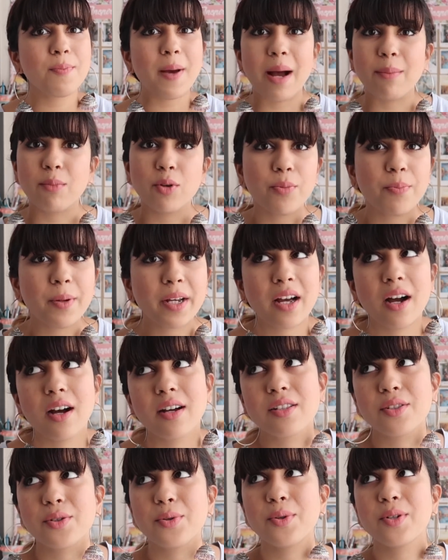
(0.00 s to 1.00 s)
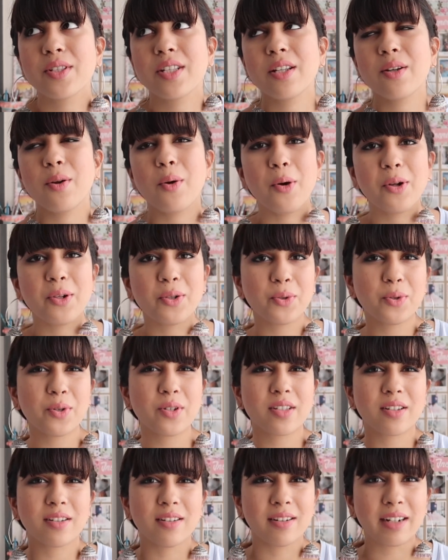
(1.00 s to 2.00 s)
Pablo Picassos and all
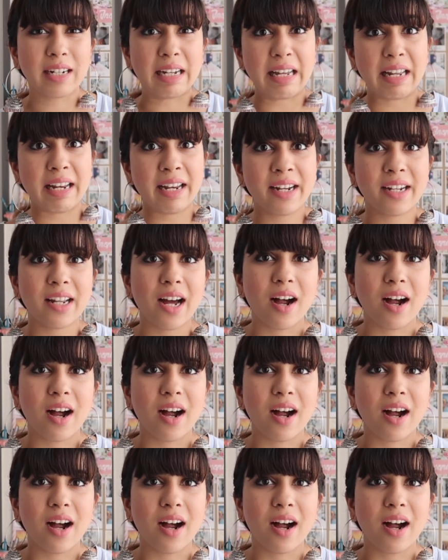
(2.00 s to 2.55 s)
those great